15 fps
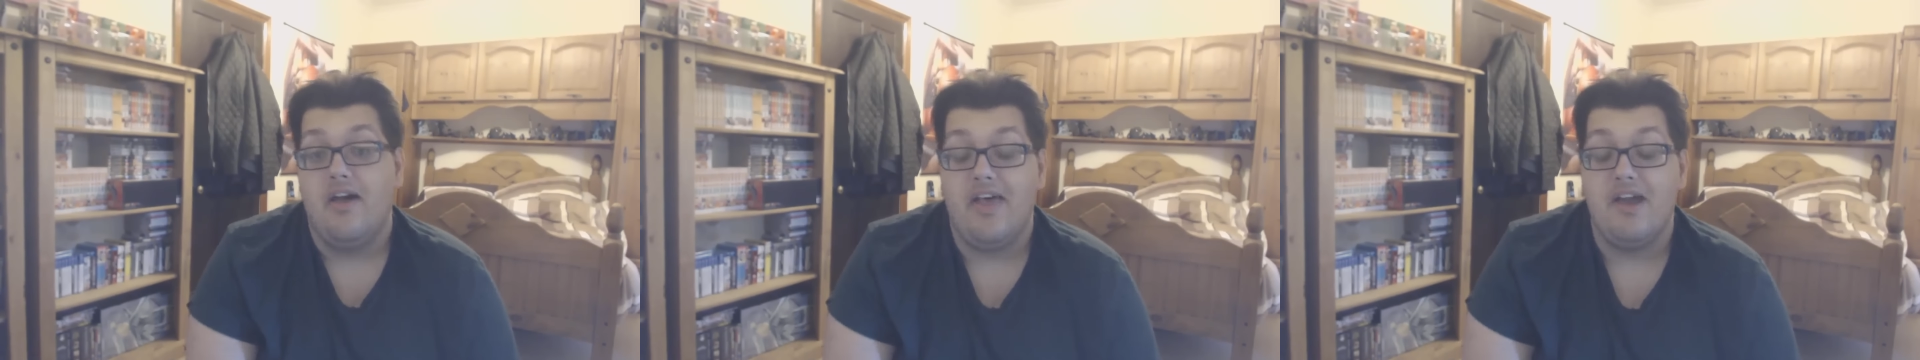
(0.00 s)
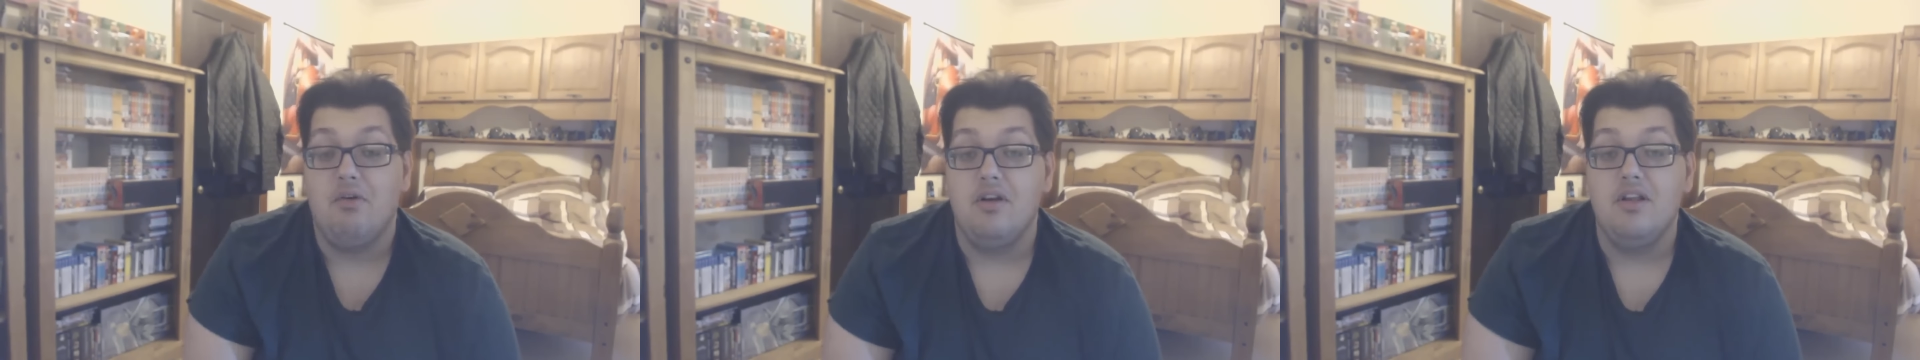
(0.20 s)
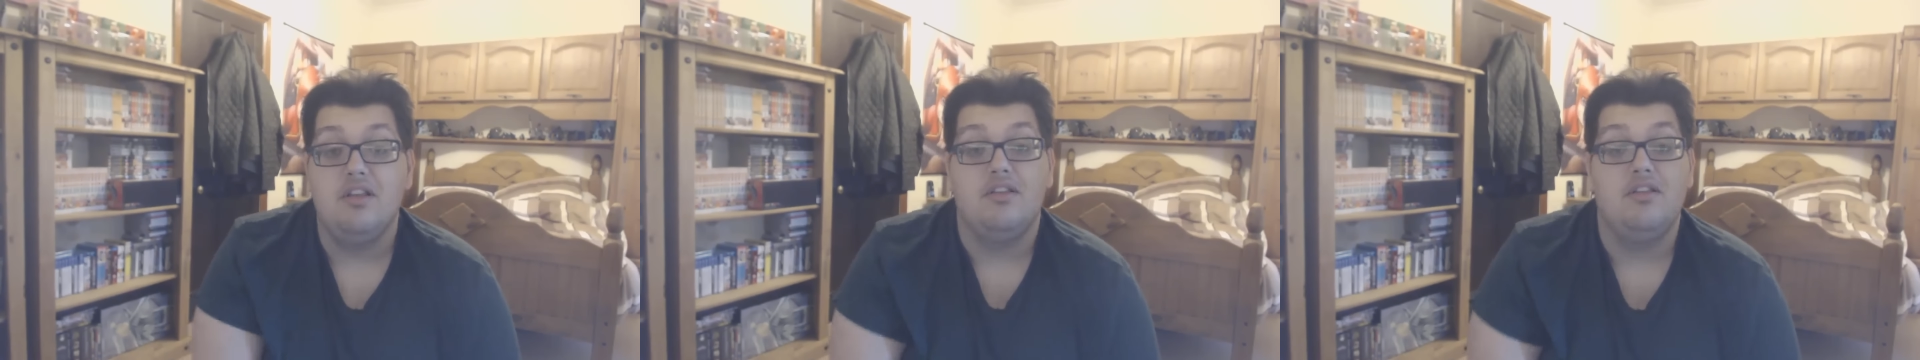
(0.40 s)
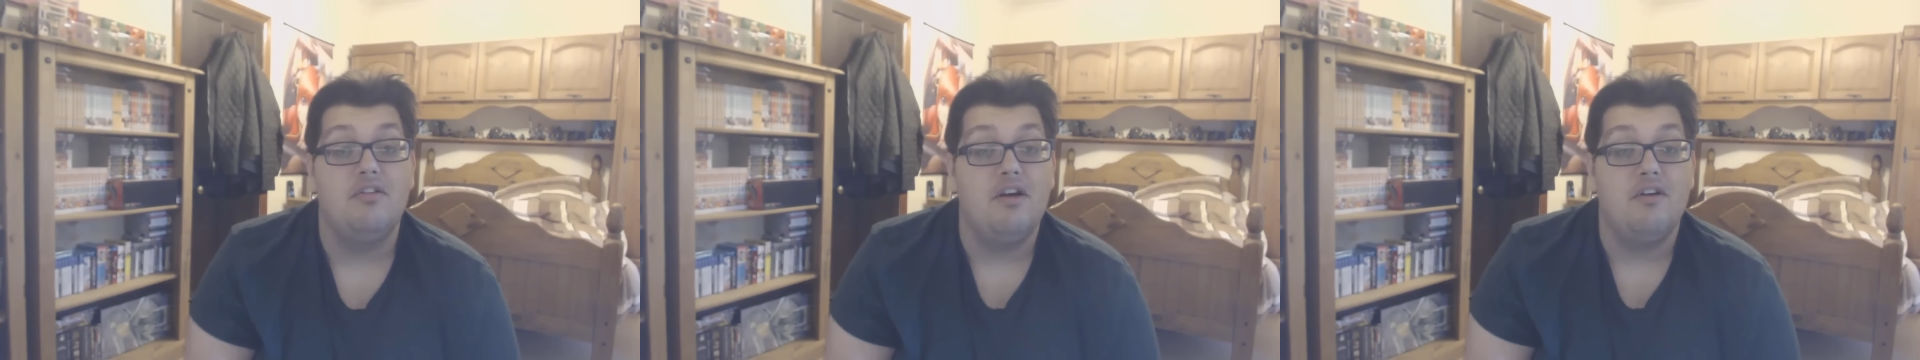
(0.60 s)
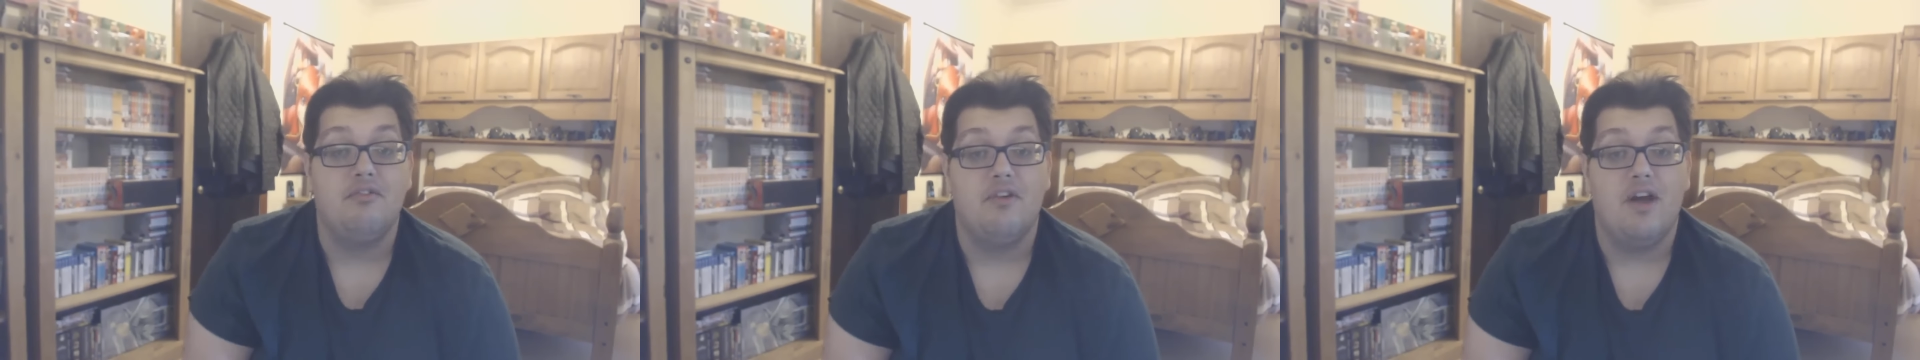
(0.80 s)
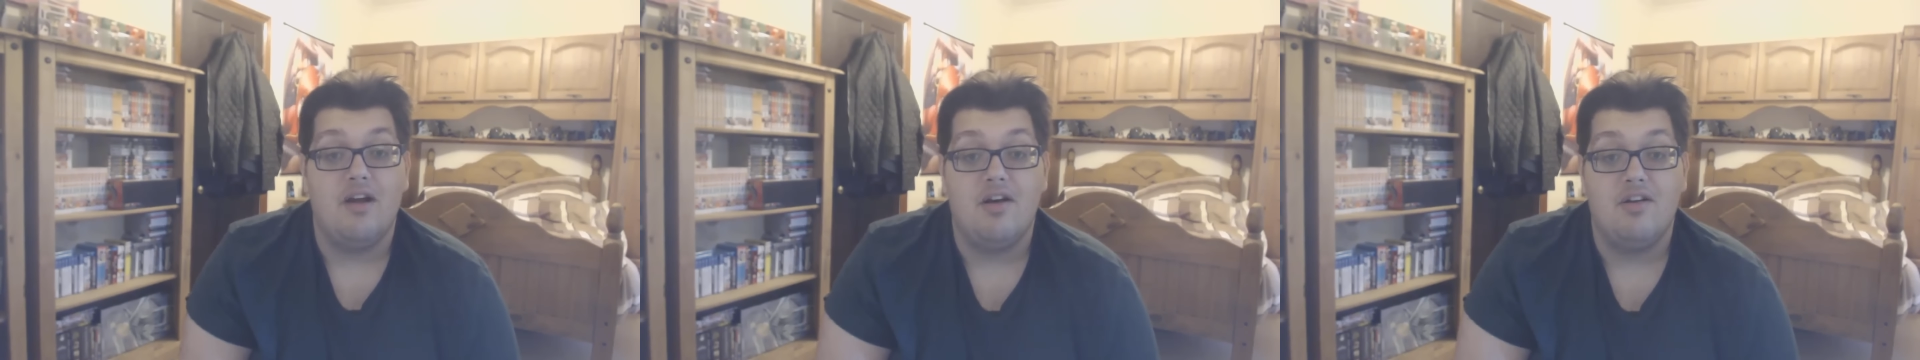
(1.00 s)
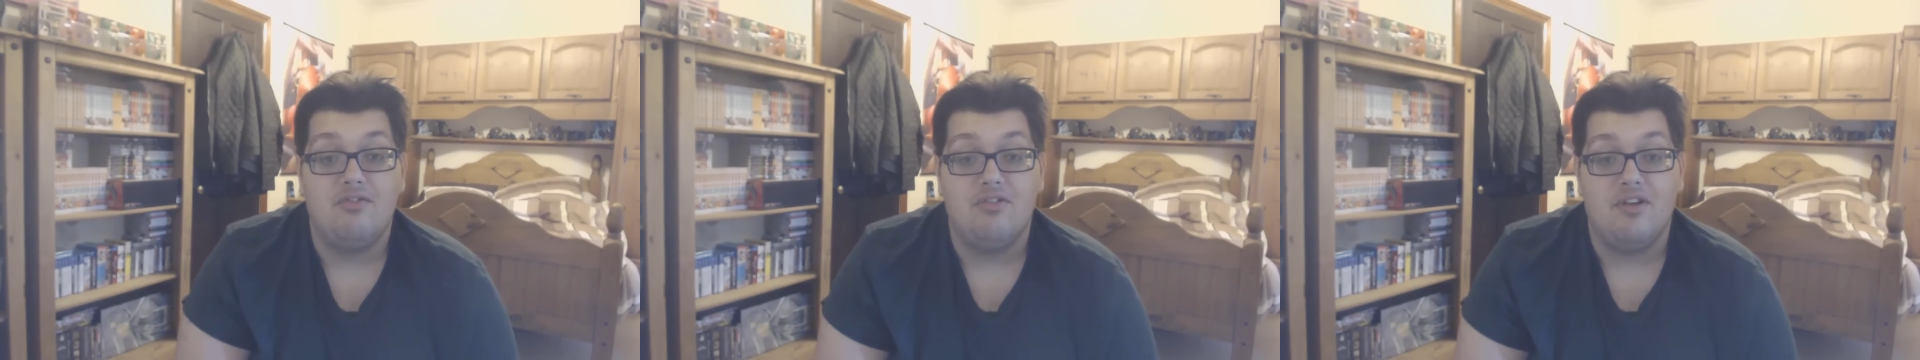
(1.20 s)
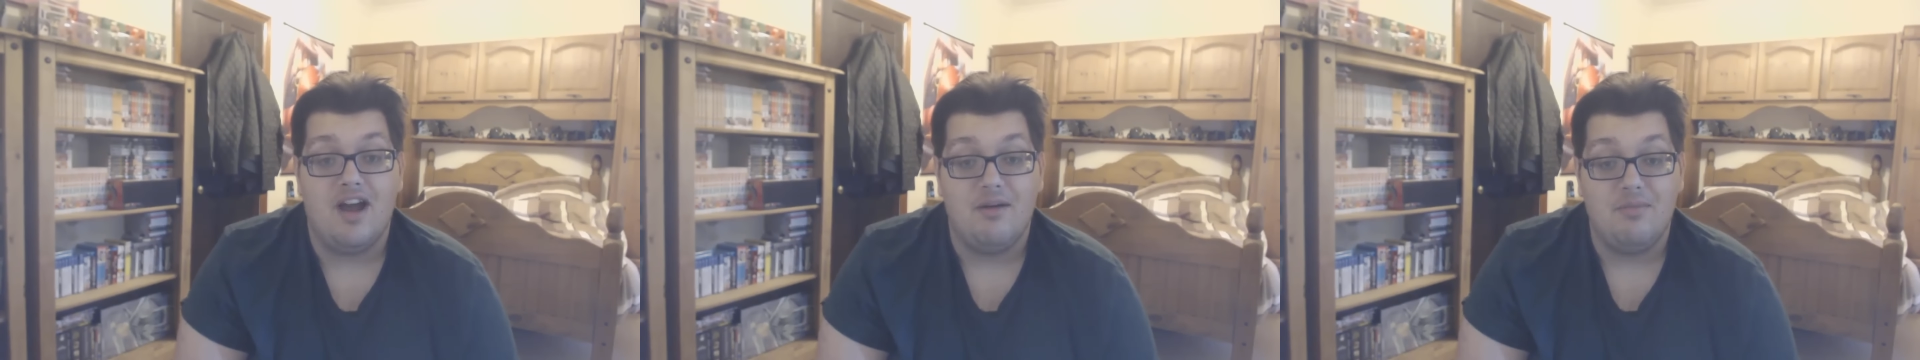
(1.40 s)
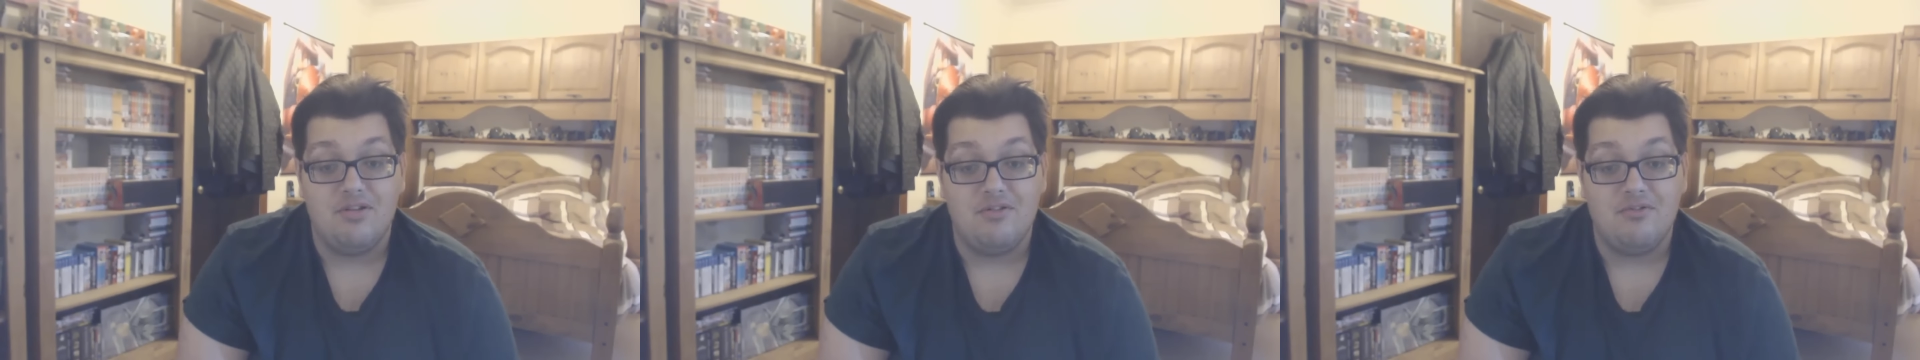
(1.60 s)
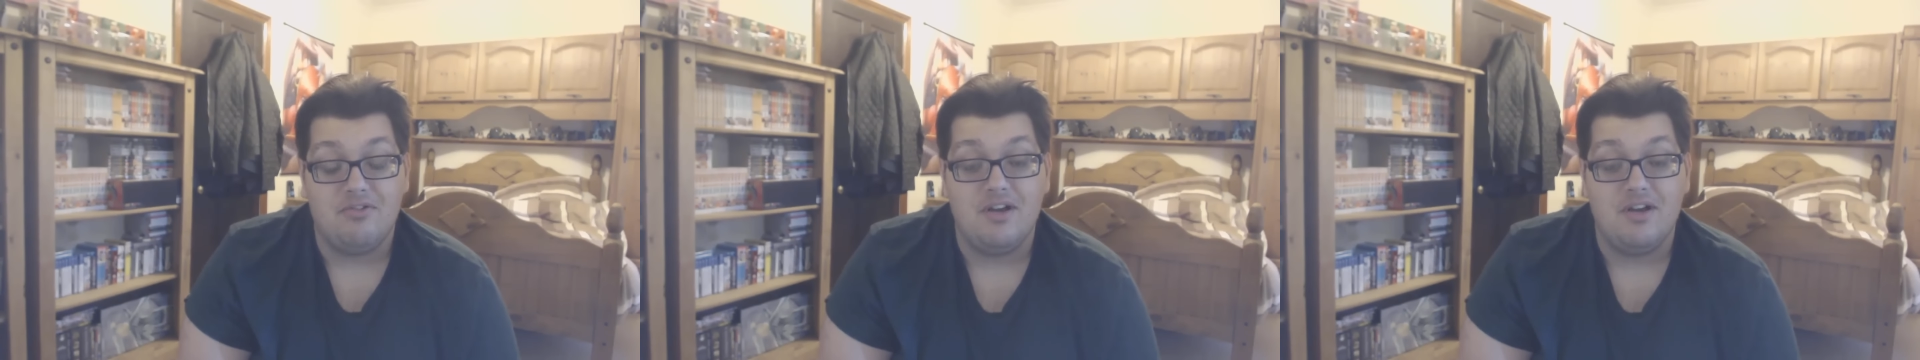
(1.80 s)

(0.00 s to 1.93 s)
they wanted to do it for episode